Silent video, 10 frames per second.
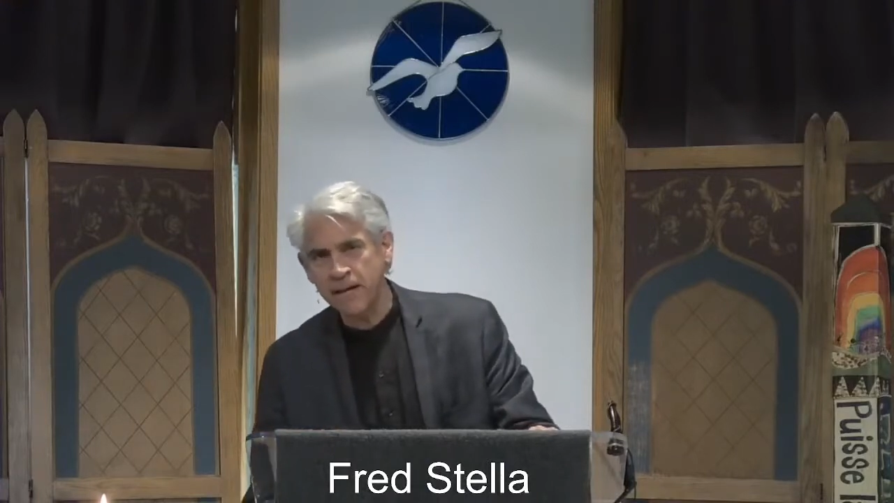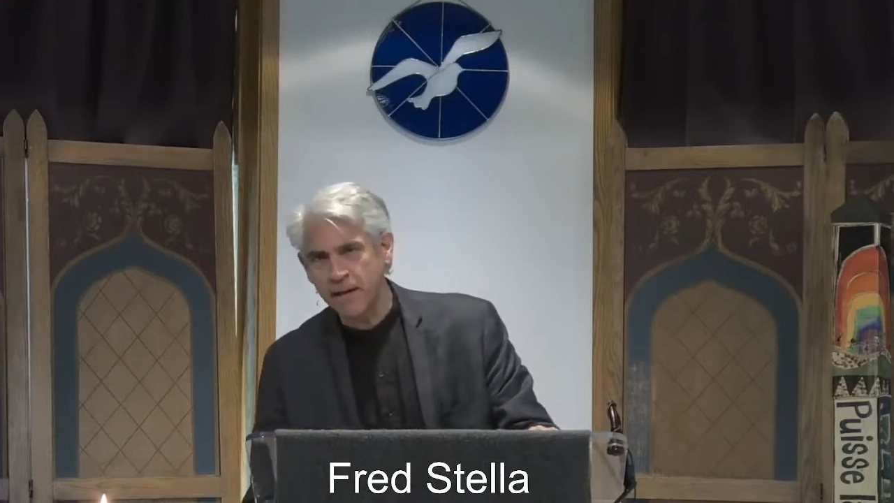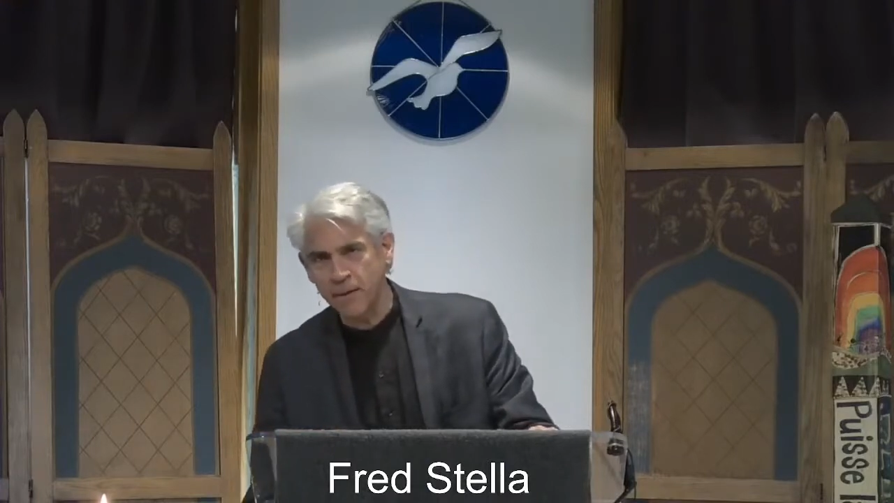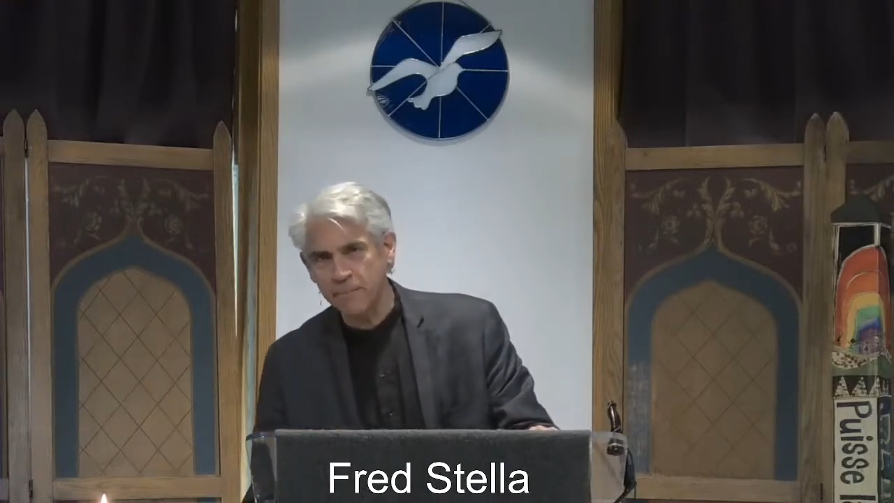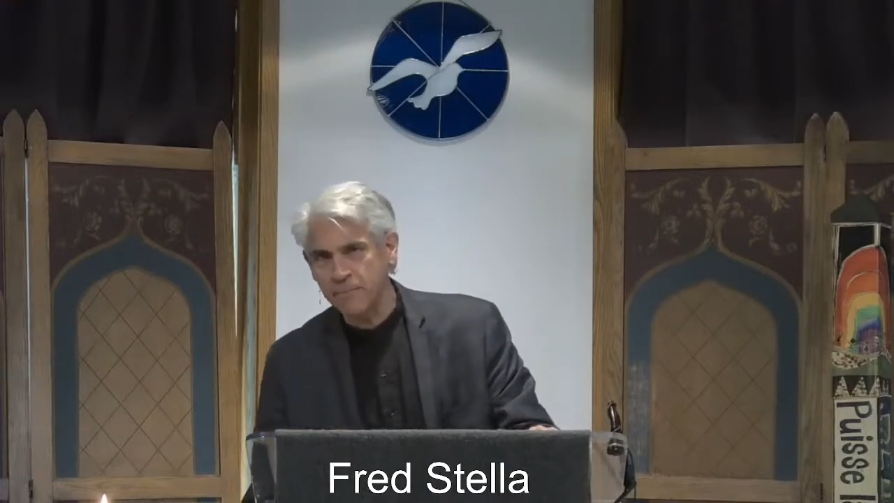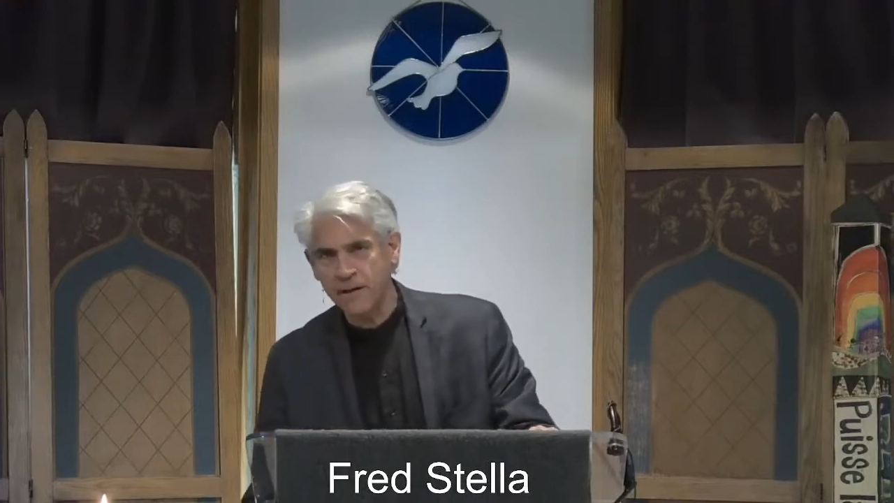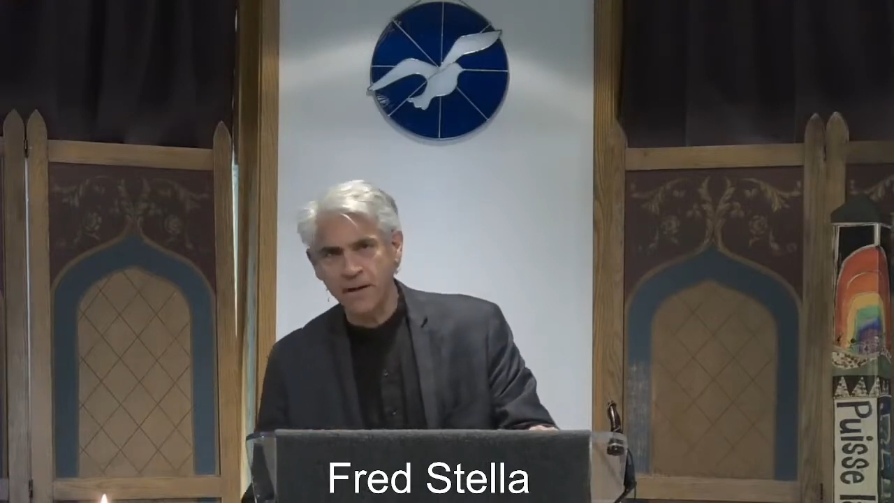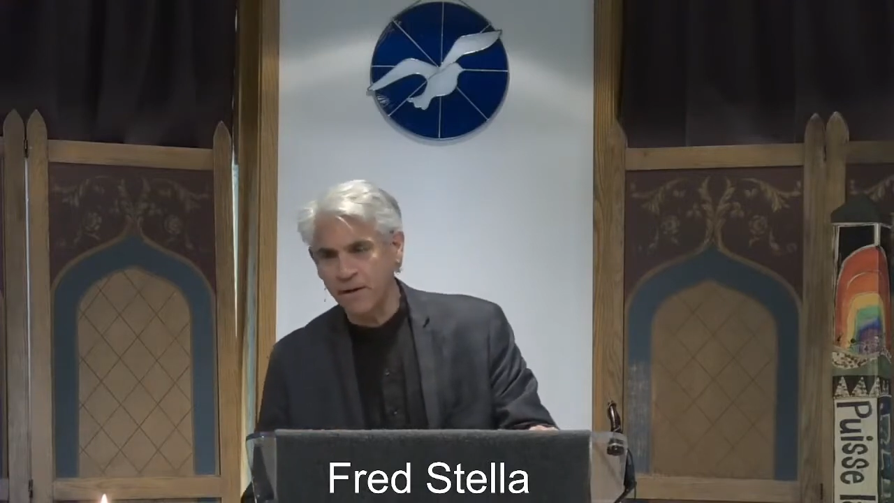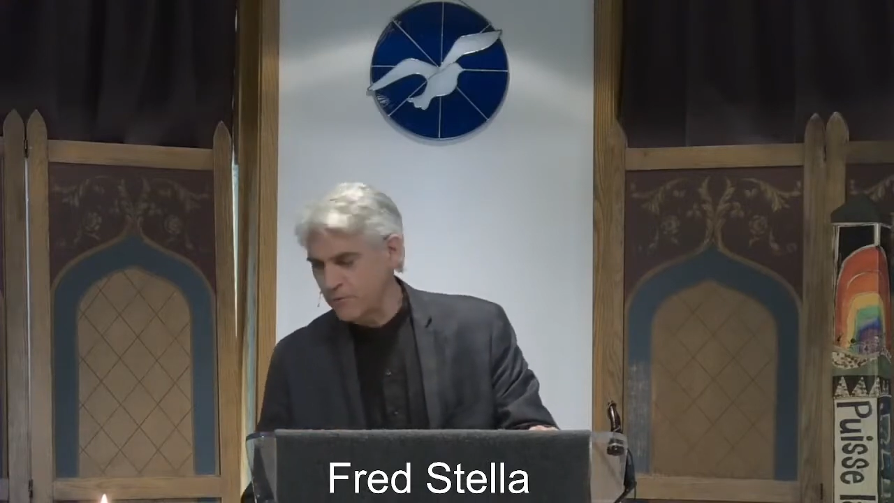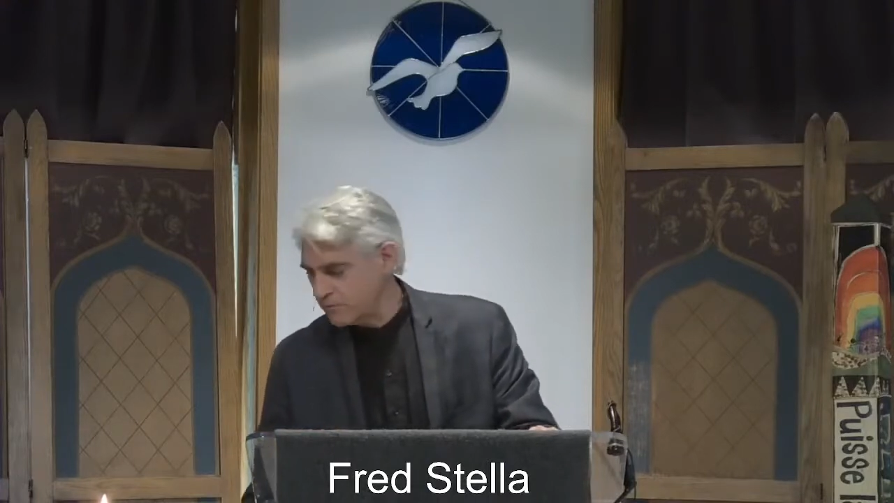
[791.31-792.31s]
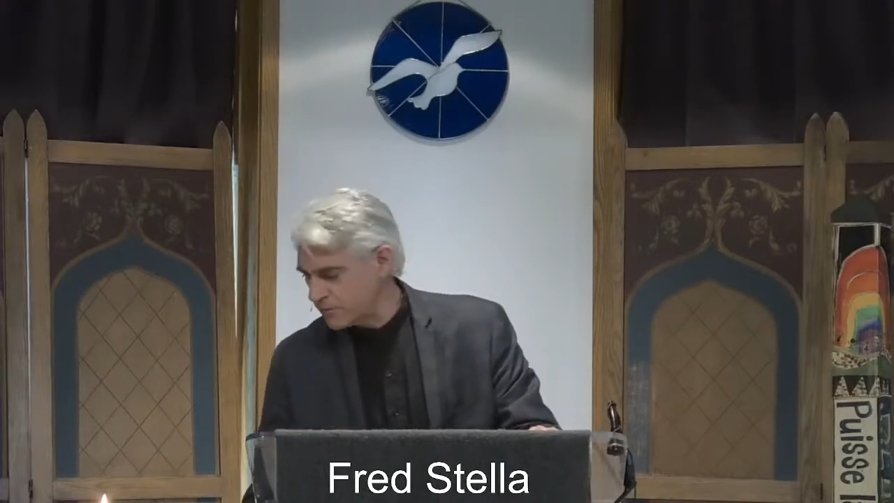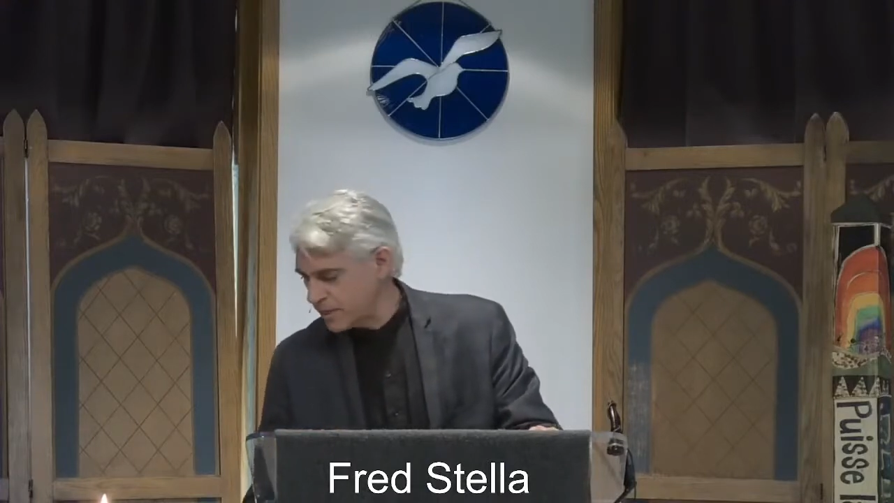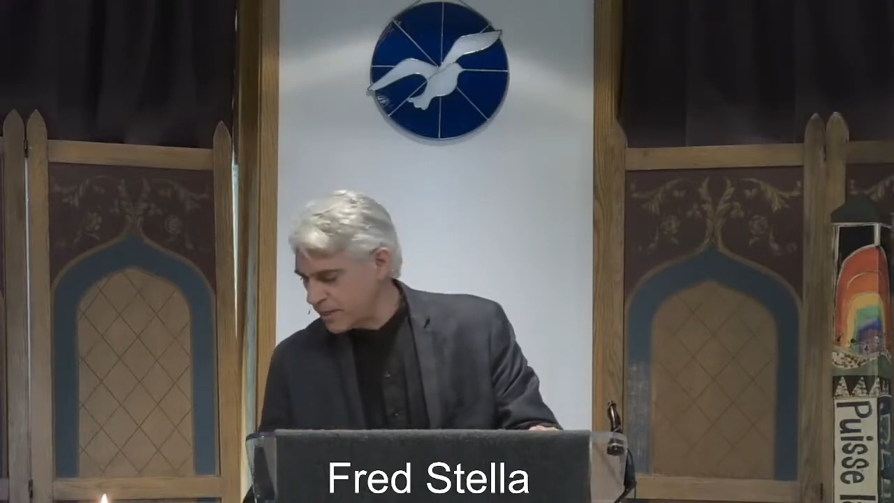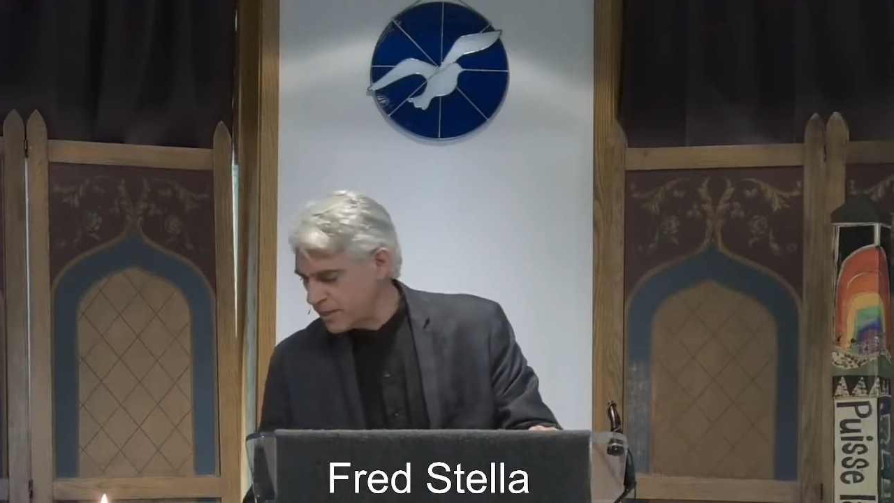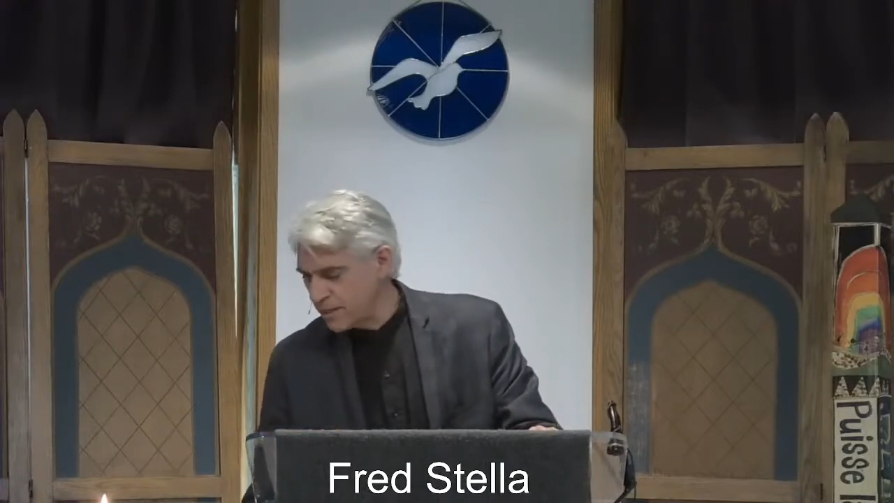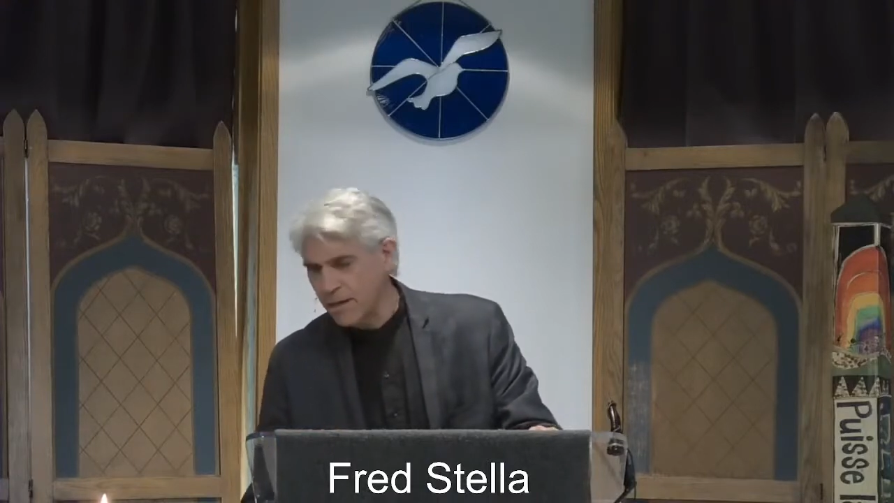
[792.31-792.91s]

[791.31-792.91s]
made up of